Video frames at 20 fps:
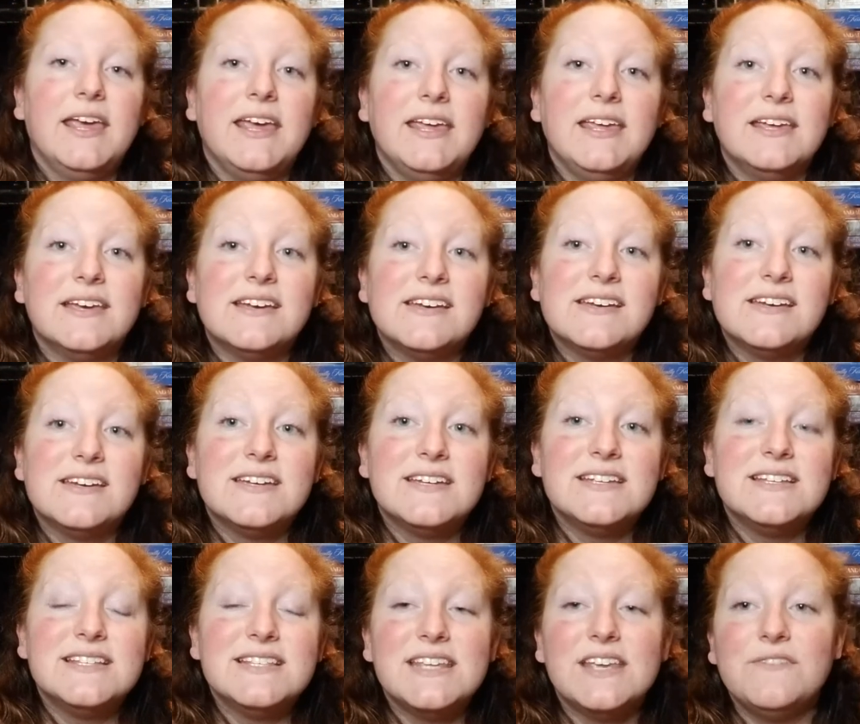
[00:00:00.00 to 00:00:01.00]

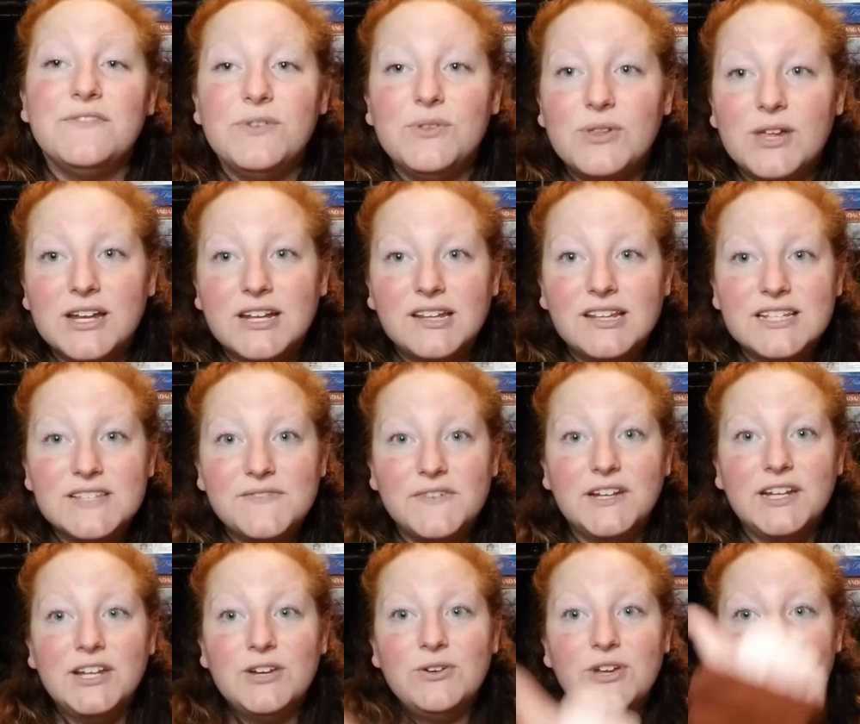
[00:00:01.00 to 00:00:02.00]
And if you like this
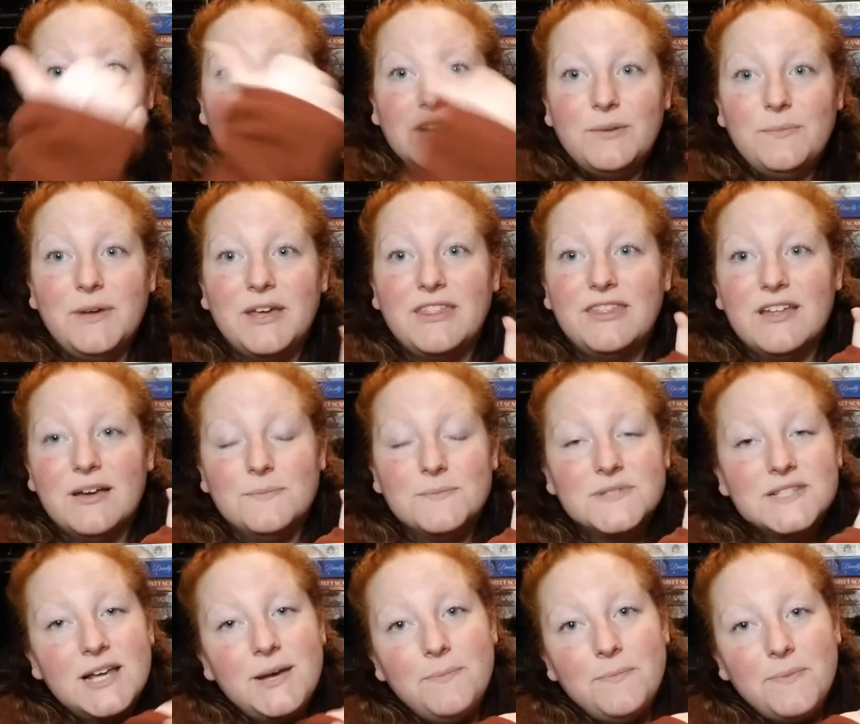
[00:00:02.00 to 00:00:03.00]
video, give it a big
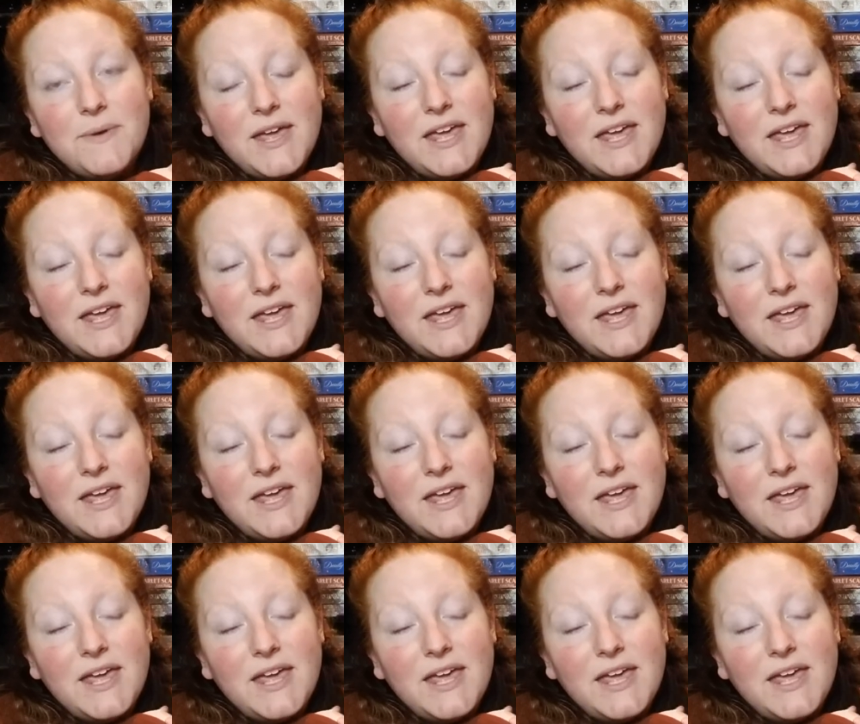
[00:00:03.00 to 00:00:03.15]
thumbs up.